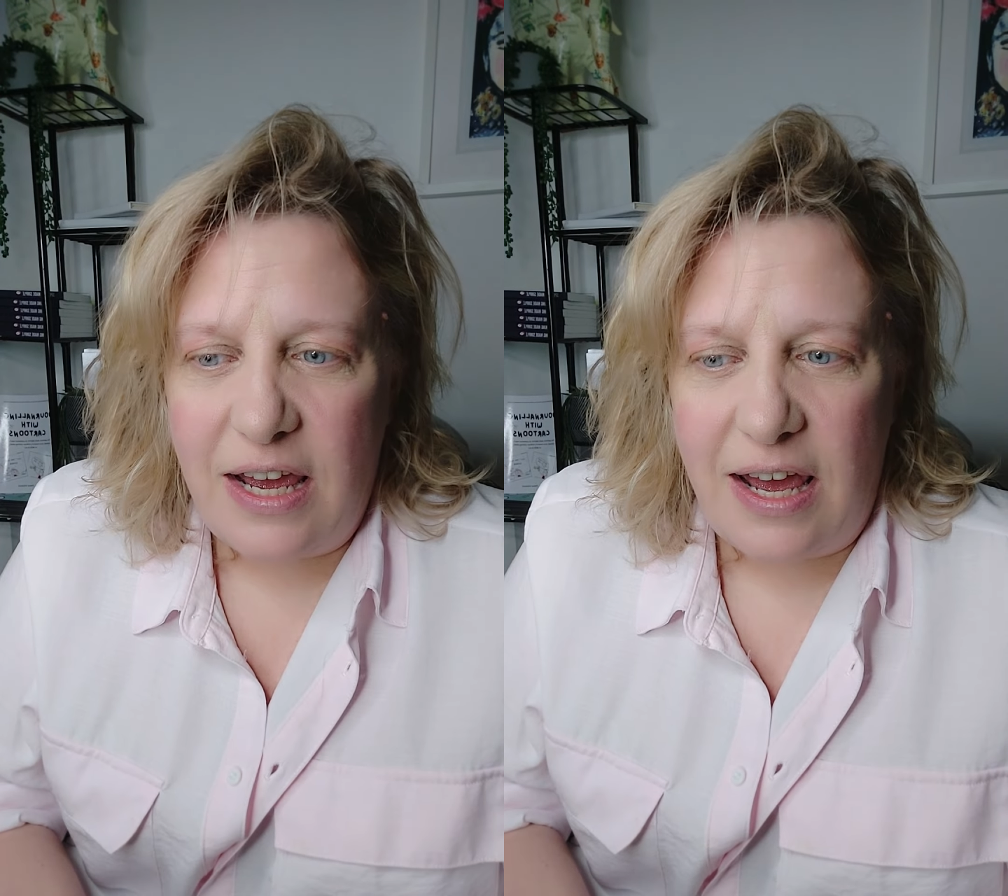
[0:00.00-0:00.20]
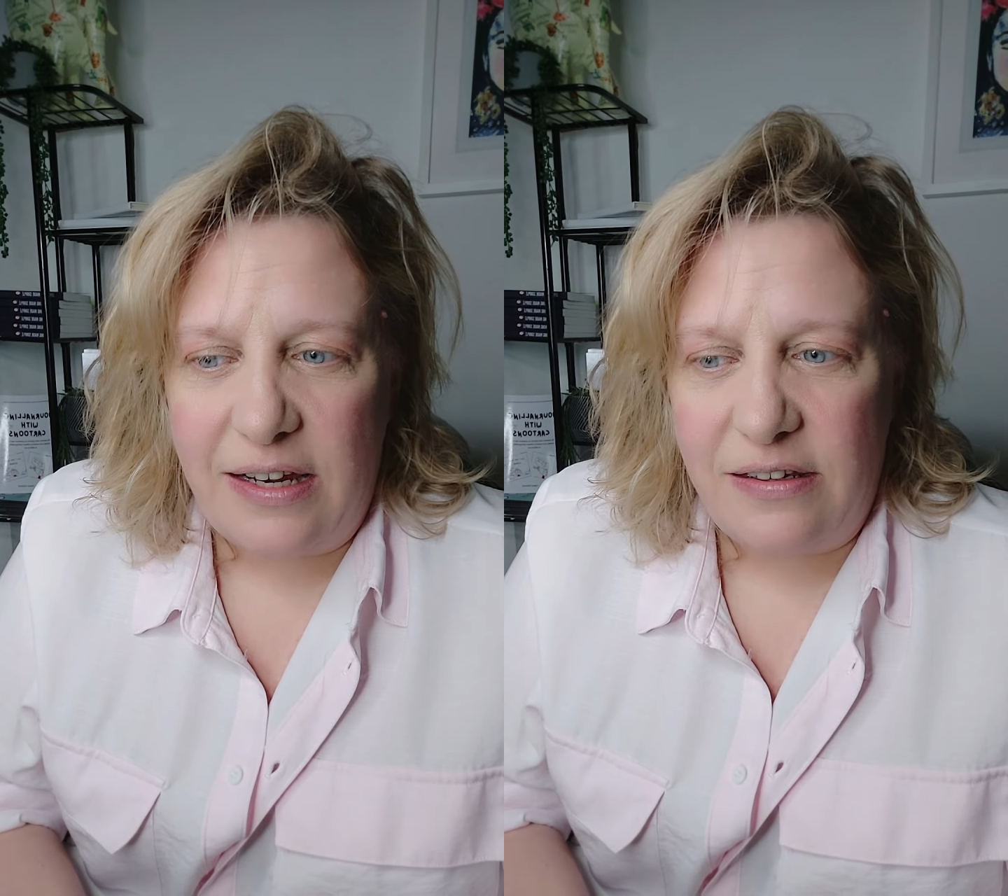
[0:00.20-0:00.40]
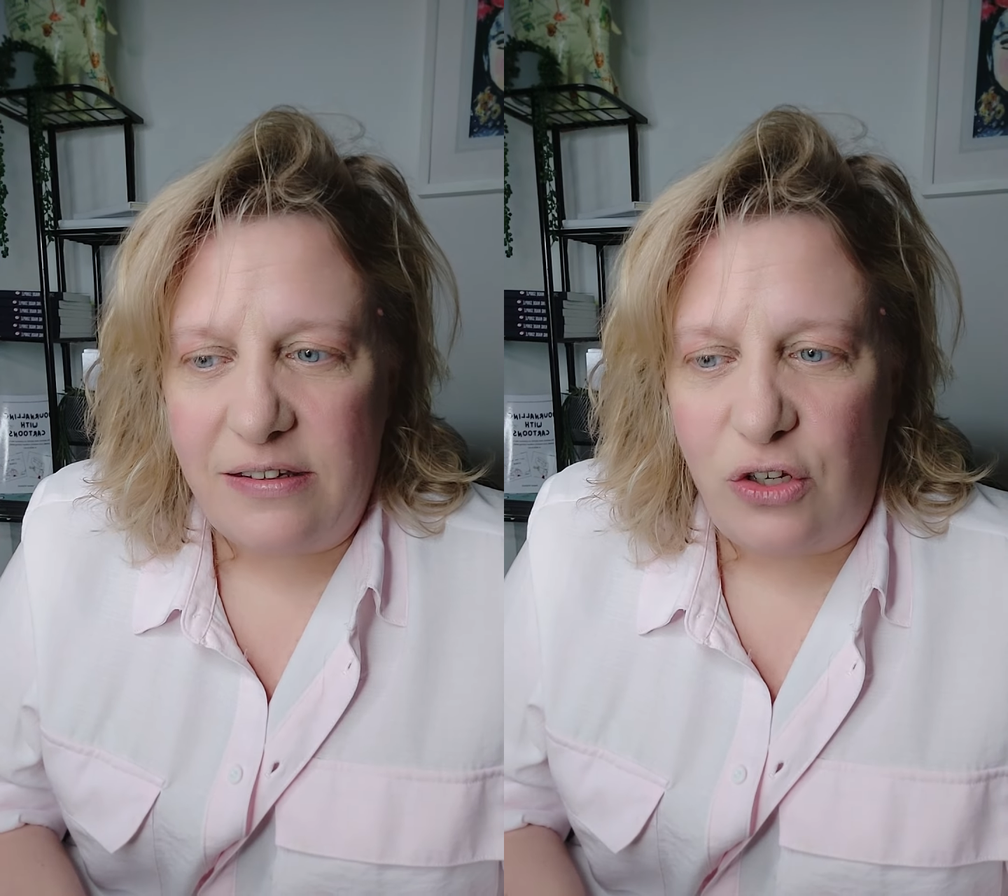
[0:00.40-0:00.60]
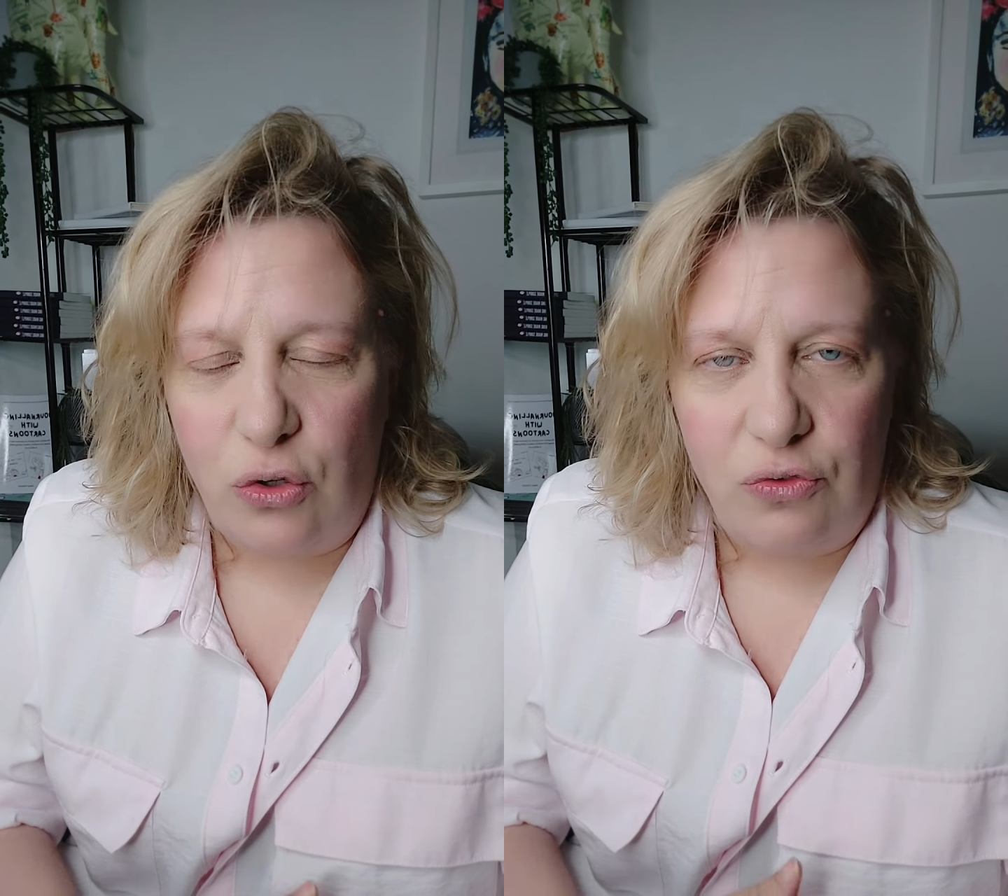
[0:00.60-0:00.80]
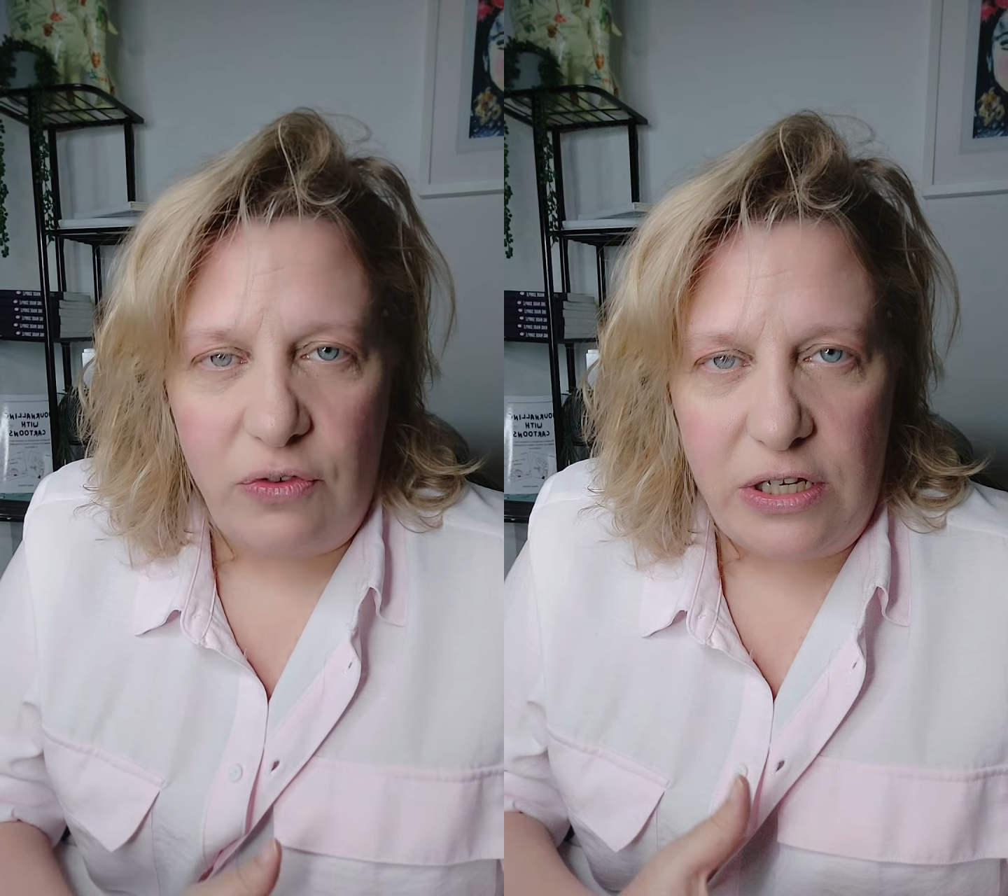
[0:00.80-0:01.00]
and
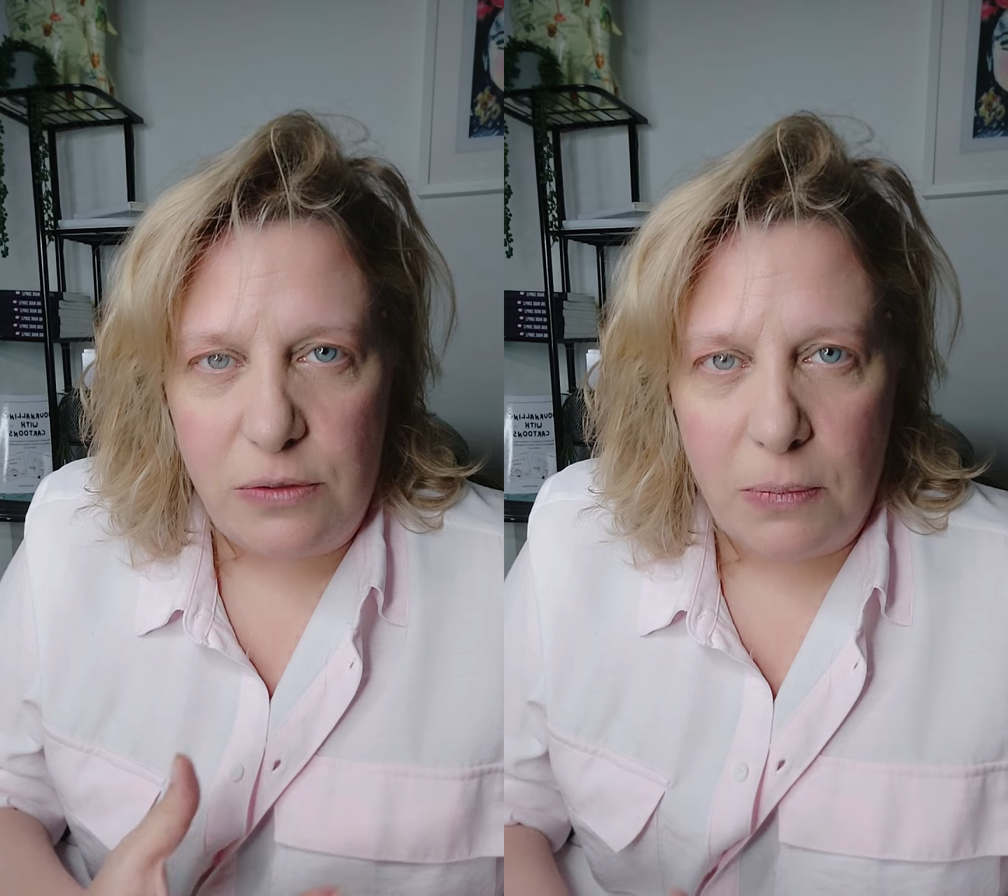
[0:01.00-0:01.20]
you'd reach